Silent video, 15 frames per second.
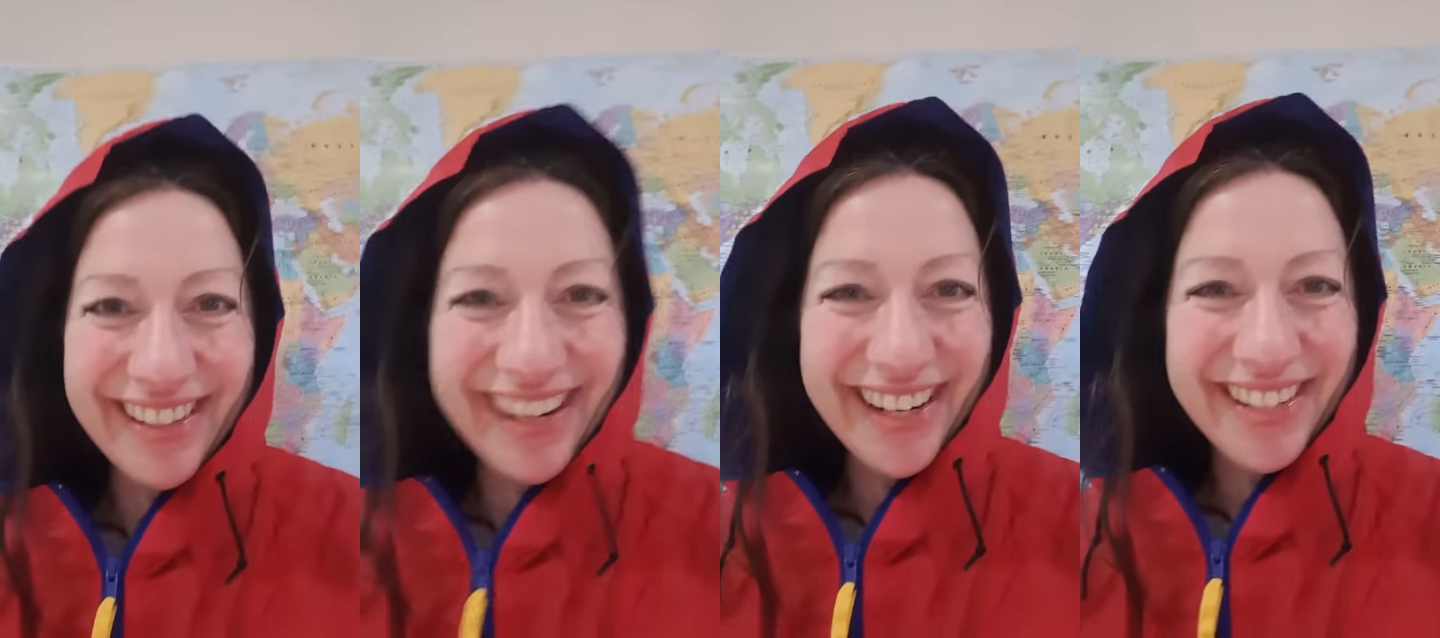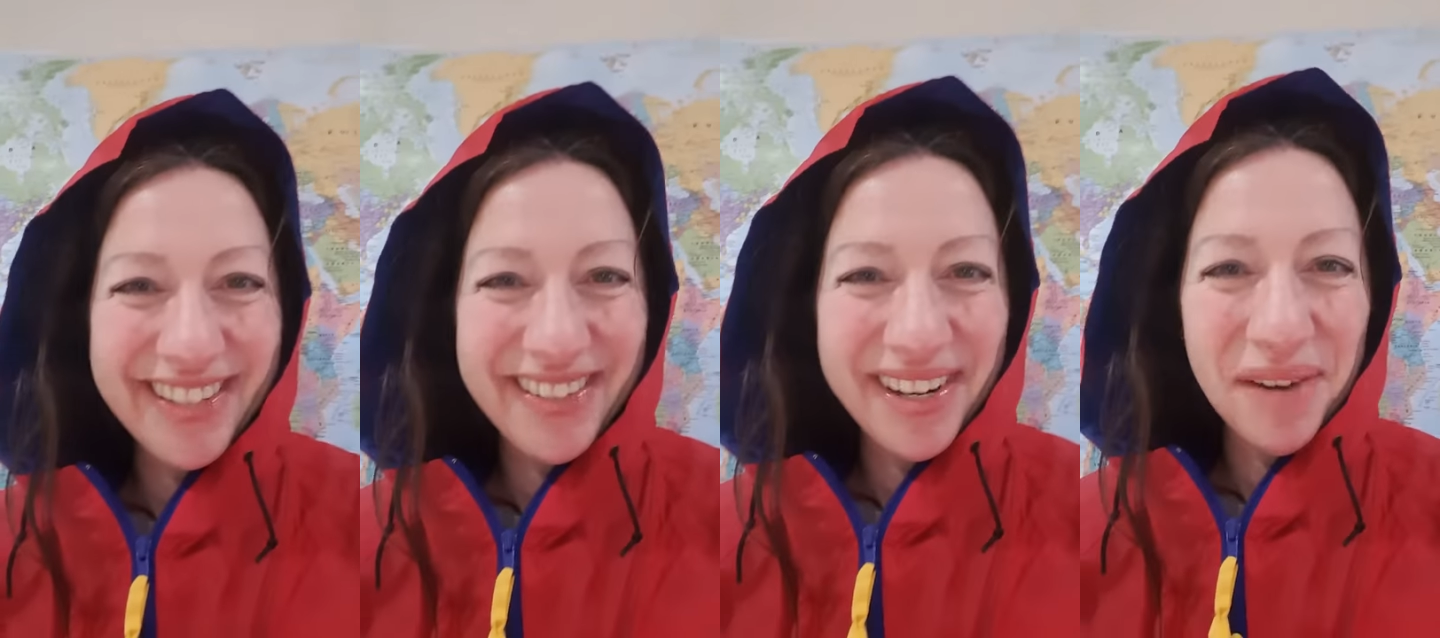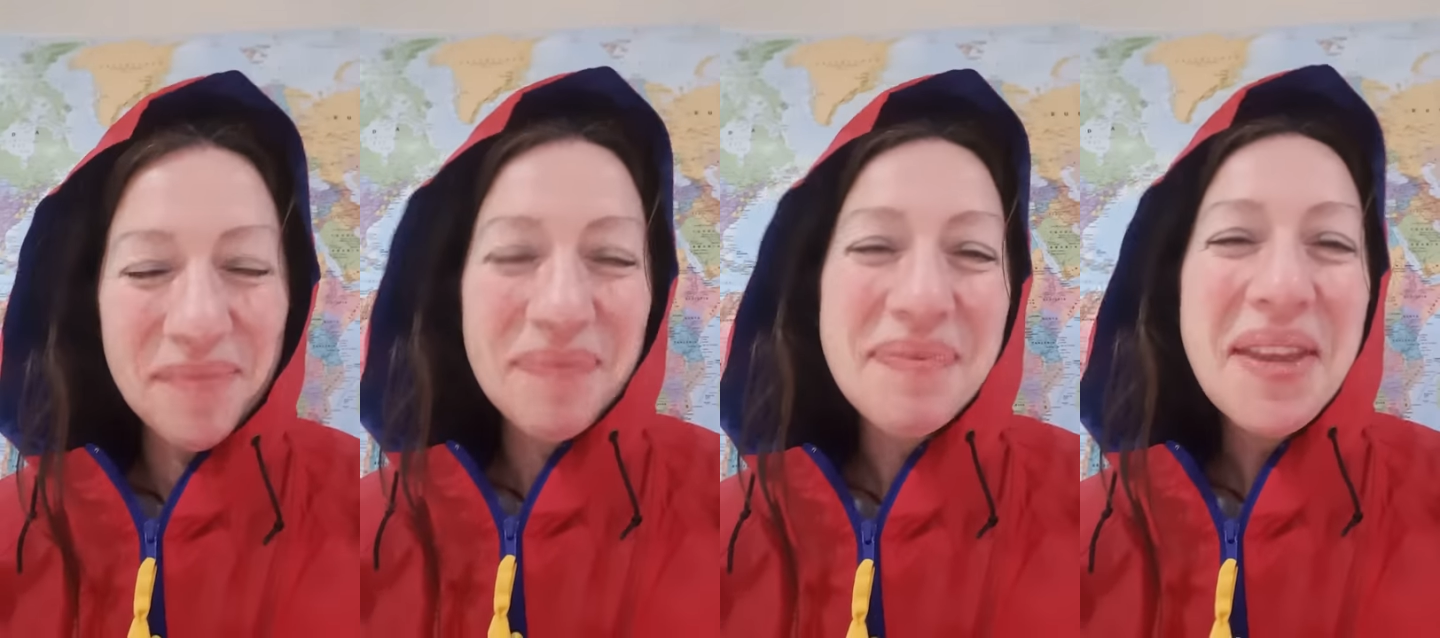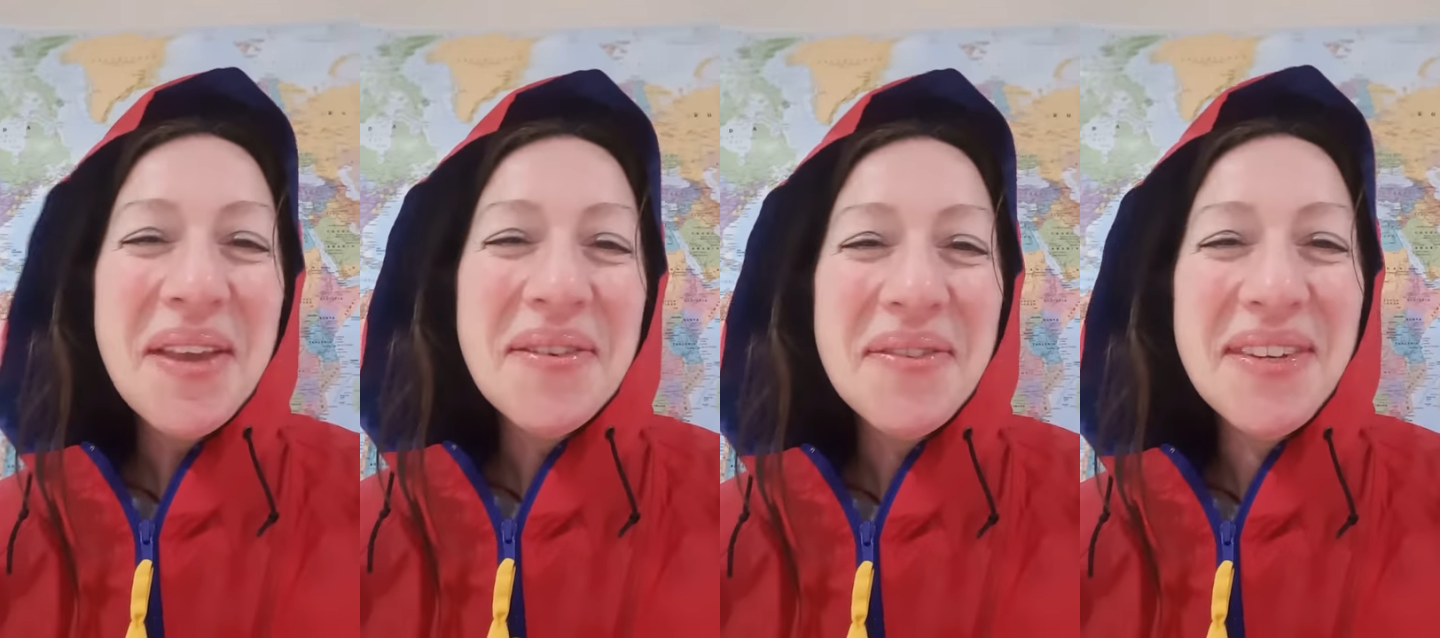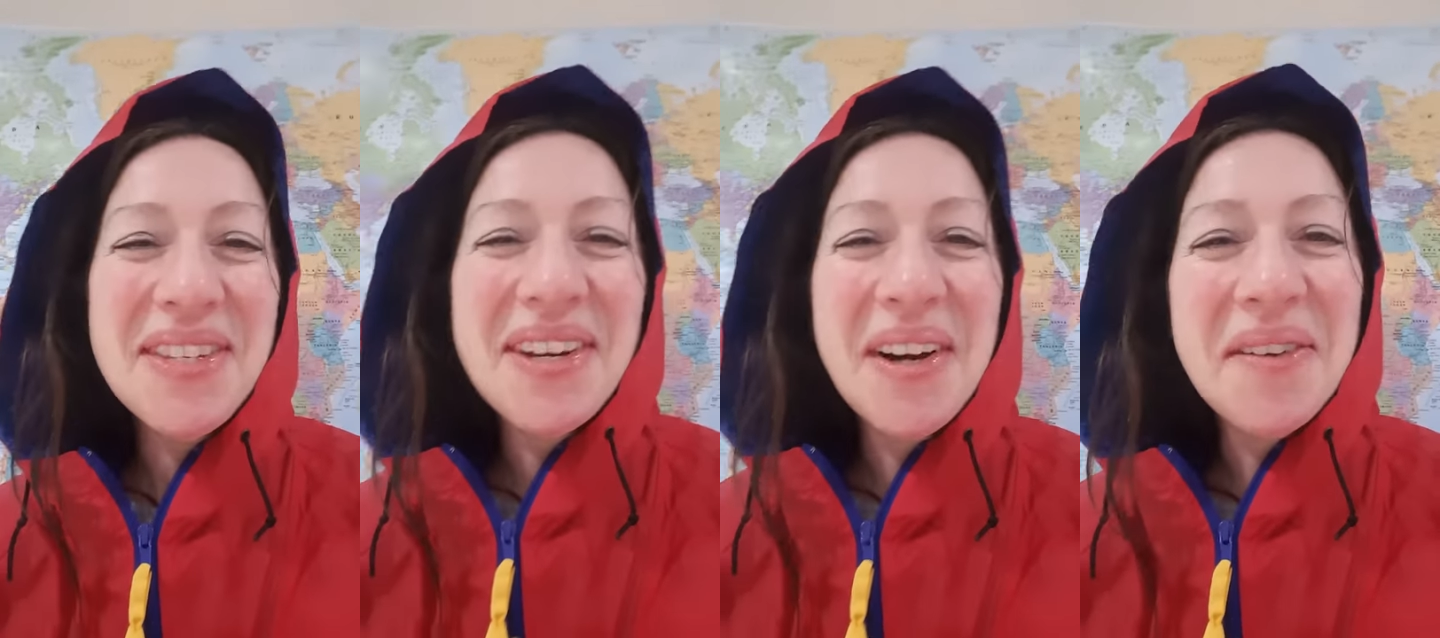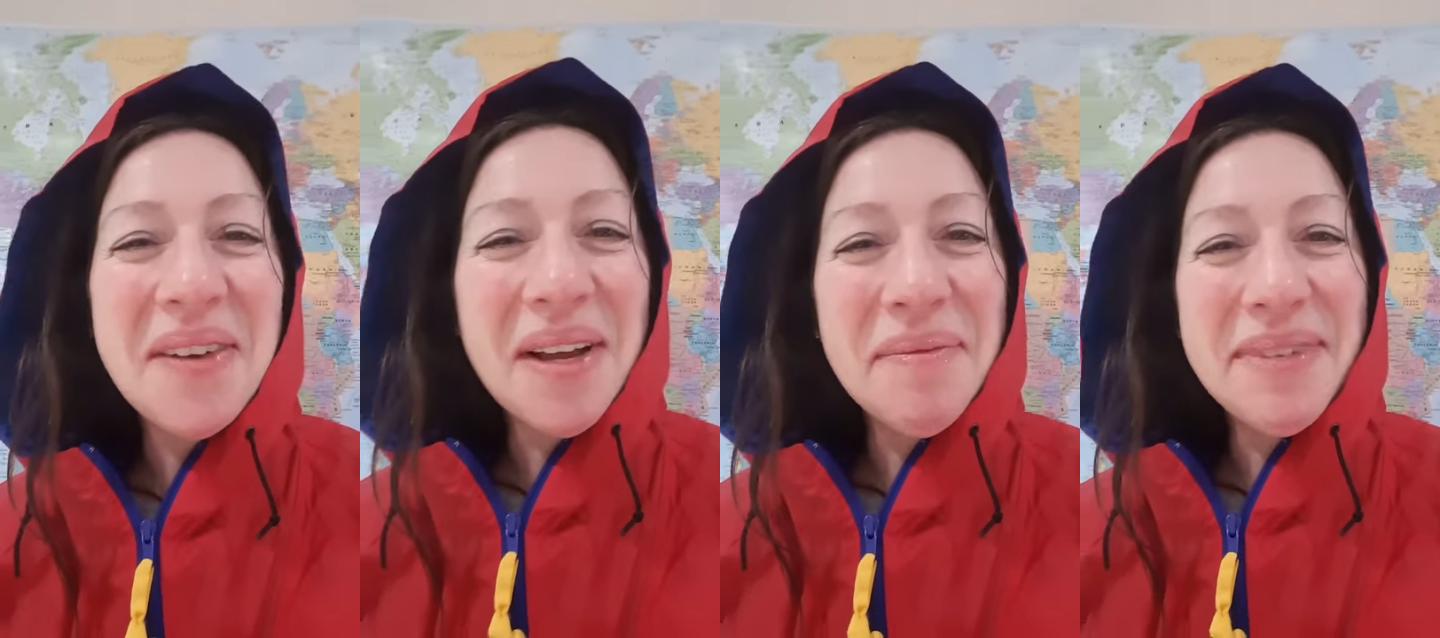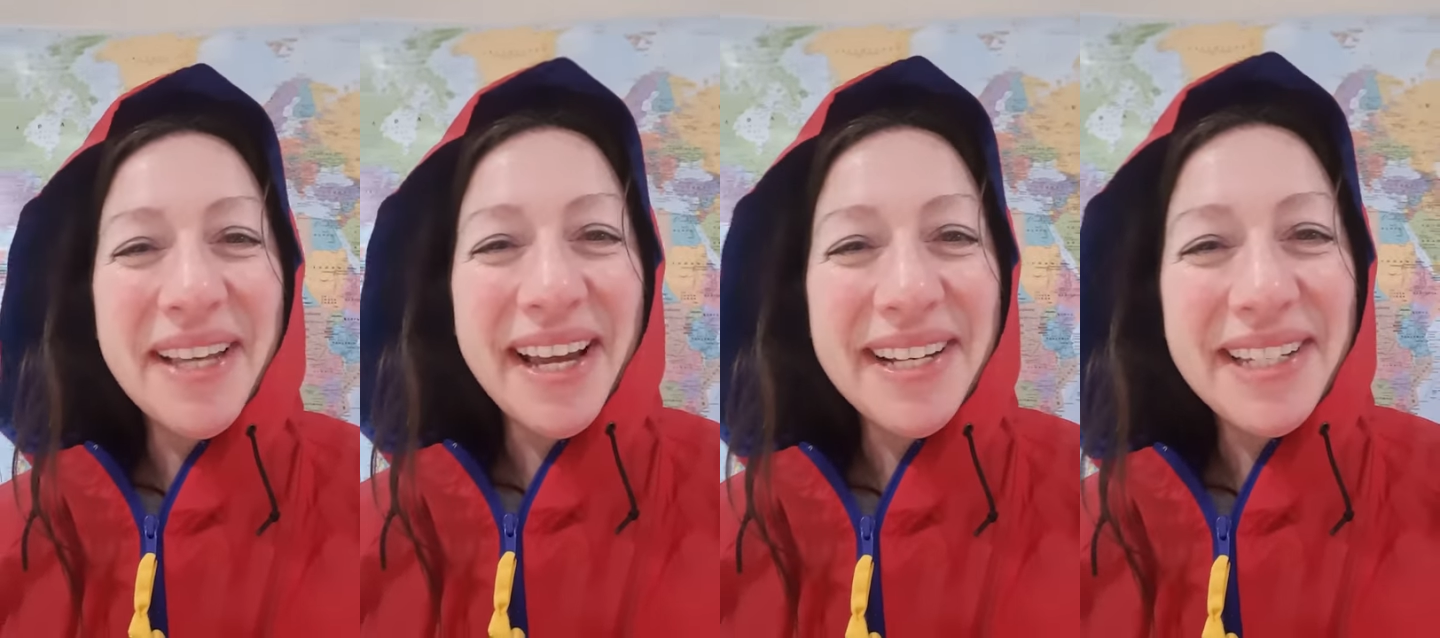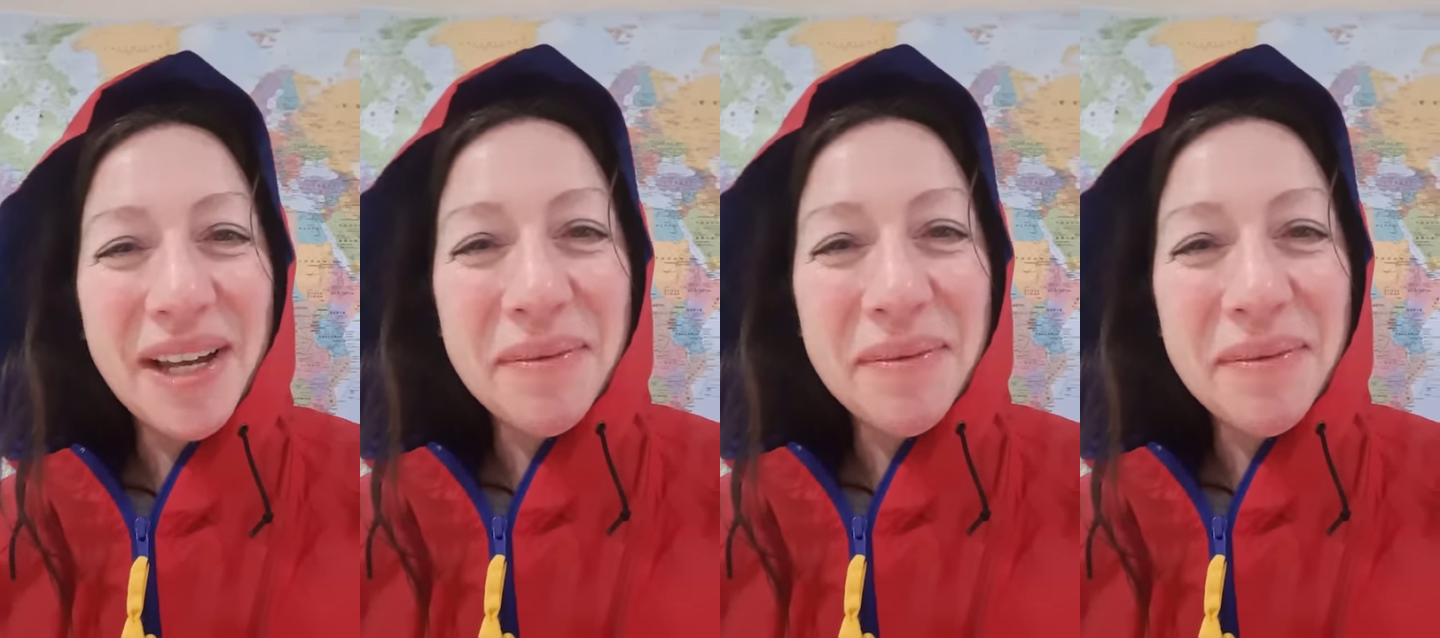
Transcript: your next trip. Visit our website,